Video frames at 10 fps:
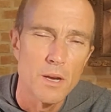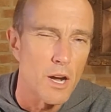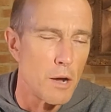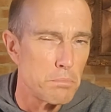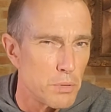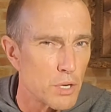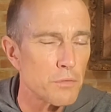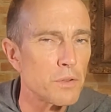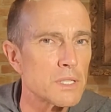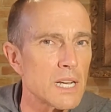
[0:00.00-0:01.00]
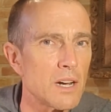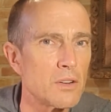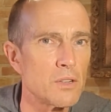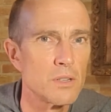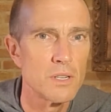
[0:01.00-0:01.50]
A beautiful
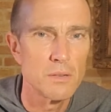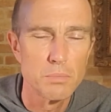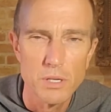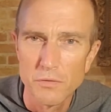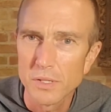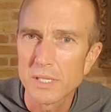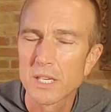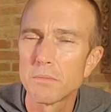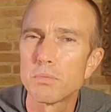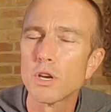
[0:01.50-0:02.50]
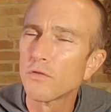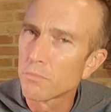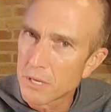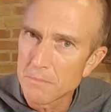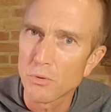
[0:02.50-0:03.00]
town. Beautiful city, beautiful
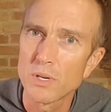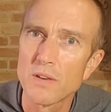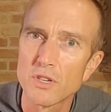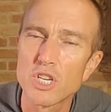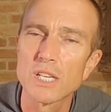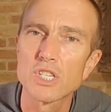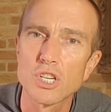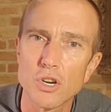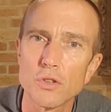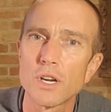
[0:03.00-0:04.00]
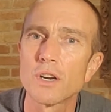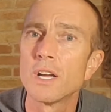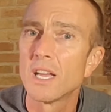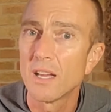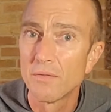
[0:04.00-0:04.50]
people, and you have a chance to go there
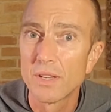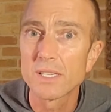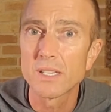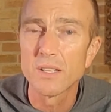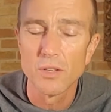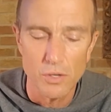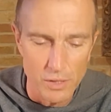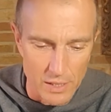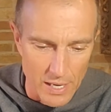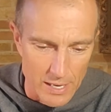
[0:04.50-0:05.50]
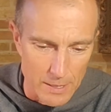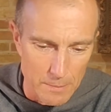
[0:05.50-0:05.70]
and visit in the Holy Land.